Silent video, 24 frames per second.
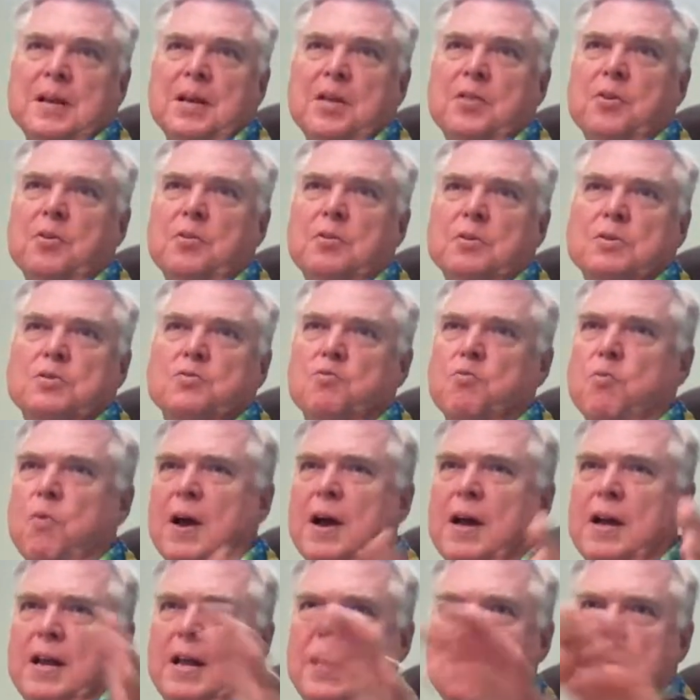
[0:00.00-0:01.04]
I thought it was
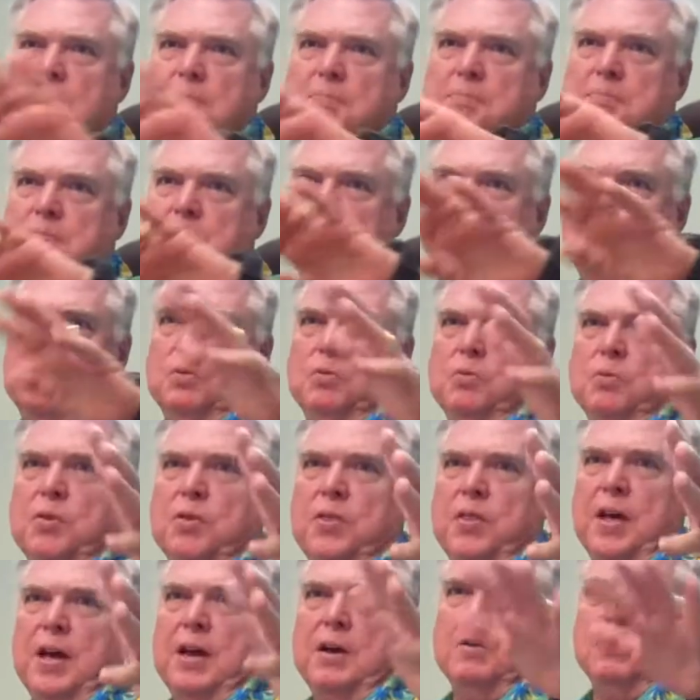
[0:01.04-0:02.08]
right at
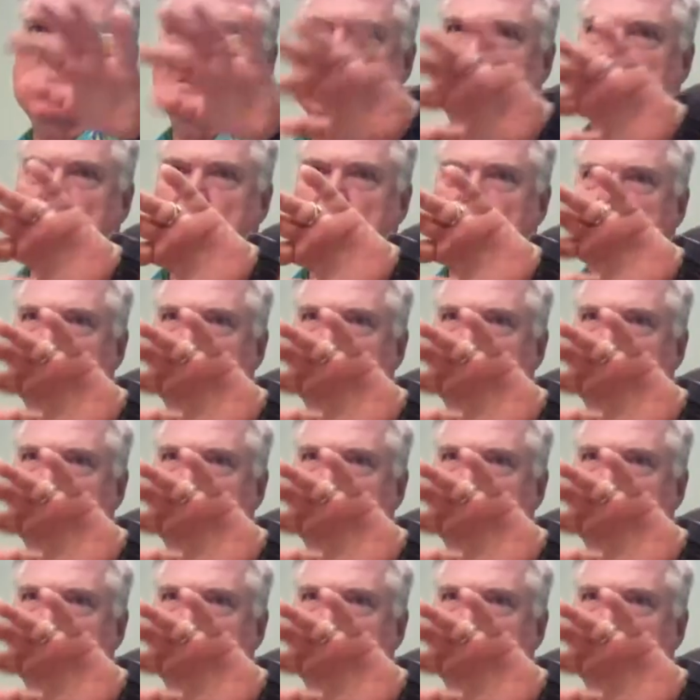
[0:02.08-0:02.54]
2000.